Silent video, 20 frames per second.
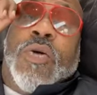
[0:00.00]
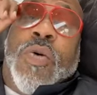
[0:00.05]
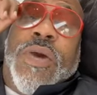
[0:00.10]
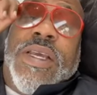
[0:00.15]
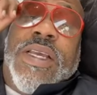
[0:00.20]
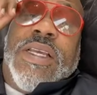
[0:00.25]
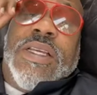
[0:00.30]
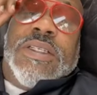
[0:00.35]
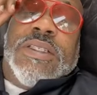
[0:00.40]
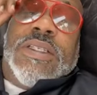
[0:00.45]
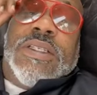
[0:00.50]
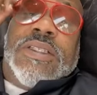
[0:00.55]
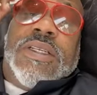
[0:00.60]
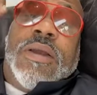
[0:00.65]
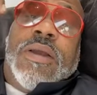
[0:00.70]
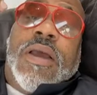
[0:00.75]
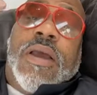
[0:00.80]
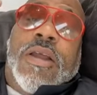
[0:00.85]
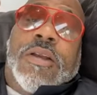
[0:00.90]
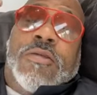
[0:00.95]
Queez, He
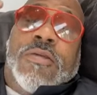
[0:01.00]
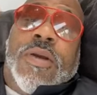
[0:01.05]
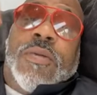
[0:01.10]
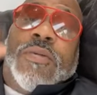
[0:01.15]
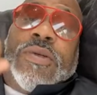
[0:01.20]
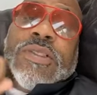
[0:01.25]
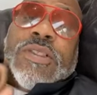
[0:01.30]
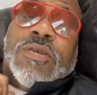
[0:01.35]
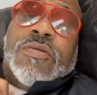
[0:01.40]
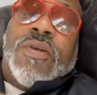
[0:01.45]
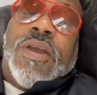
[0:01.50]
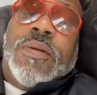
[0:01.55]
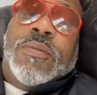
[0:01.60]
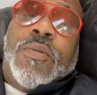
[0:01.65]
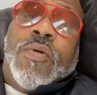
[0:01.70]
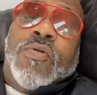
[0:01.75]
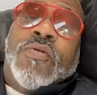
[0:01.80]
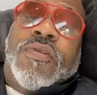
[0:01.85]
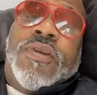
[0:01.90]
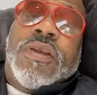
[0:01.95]
said Honor Up was a great
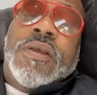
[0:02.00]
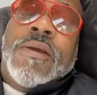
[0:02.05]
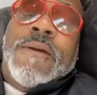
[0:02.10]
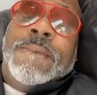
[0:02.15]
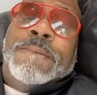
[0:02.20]
movie.